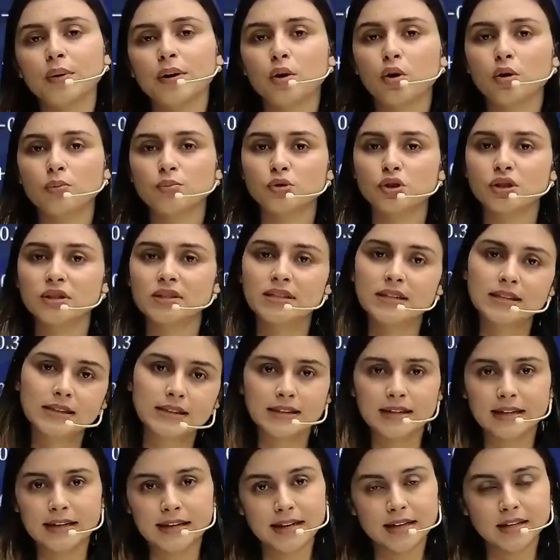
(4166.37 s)
options is
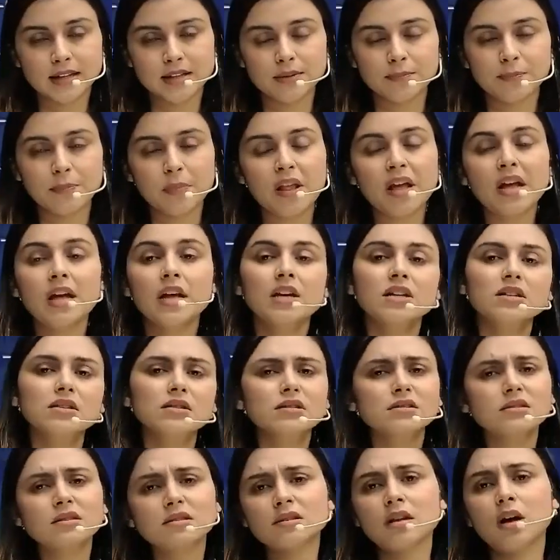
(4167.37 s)
correct.
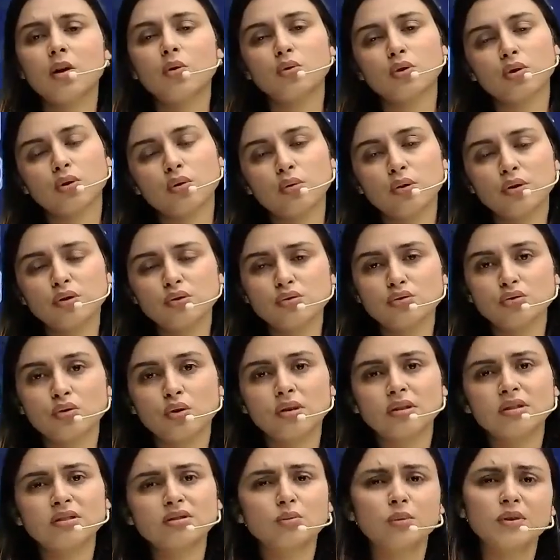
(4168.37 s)
This is how you're going to
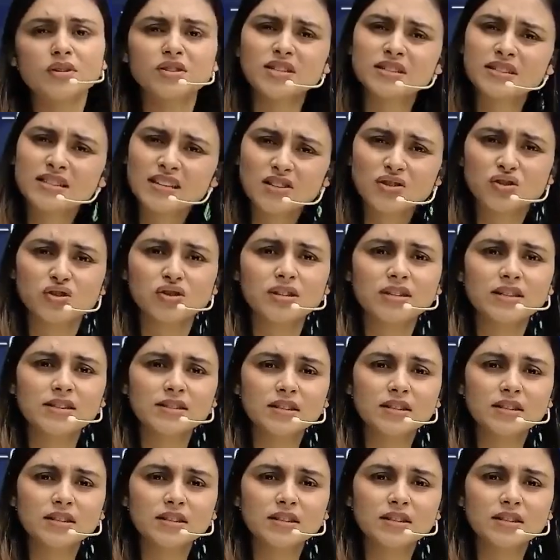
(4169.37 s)
solve this question. Such a easy